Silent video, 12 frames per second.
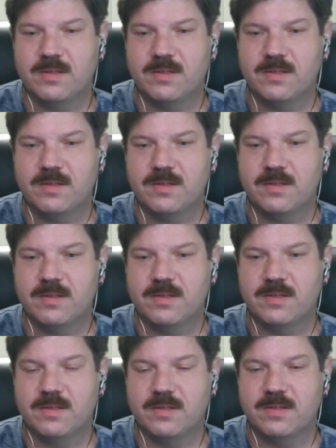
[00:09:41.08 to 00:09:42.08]

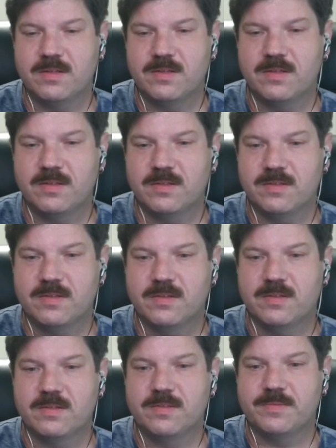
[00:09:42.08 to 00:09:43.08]

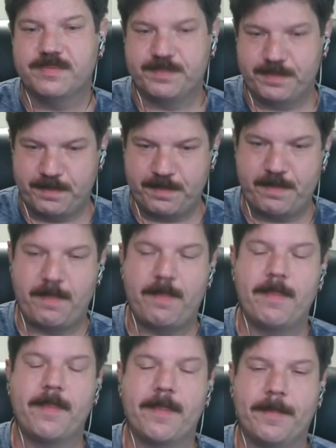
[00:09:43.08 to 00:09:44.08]

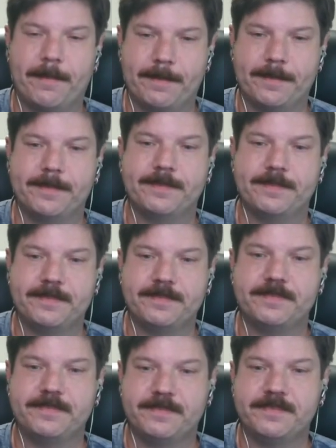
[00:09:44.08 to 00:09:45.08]
The person shown says nothing.